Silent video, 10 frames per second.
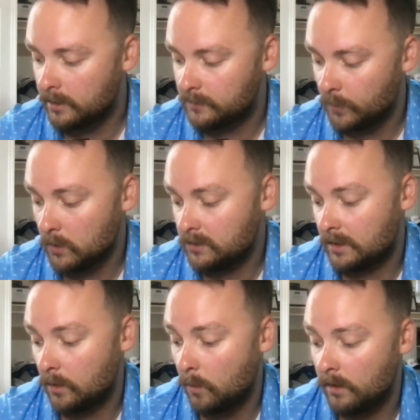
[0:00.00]
He's
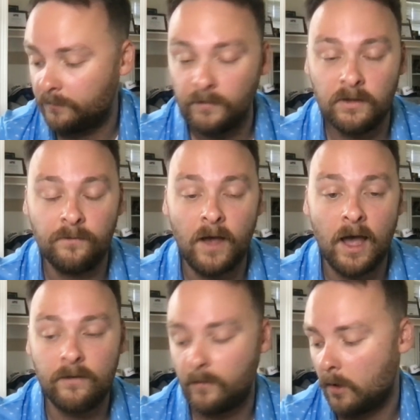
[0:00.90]
posted a
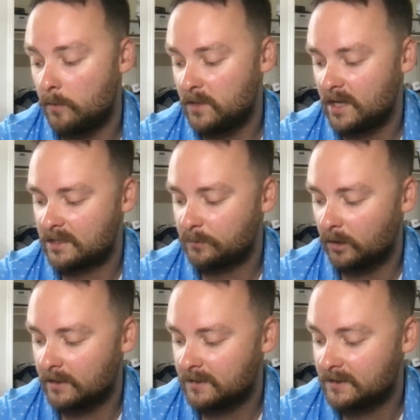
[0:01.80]
155 OPS plus.